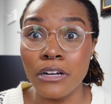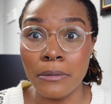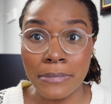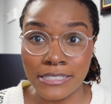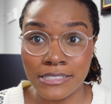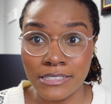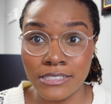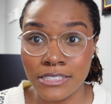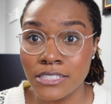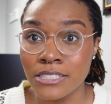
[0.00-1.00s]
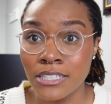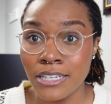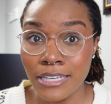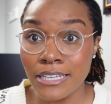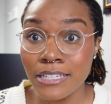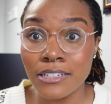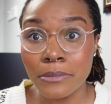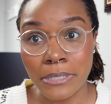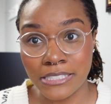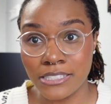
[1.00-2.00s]
a message, in a
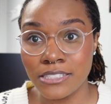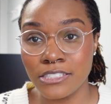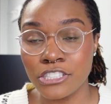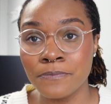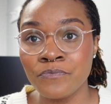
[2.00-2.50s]
message.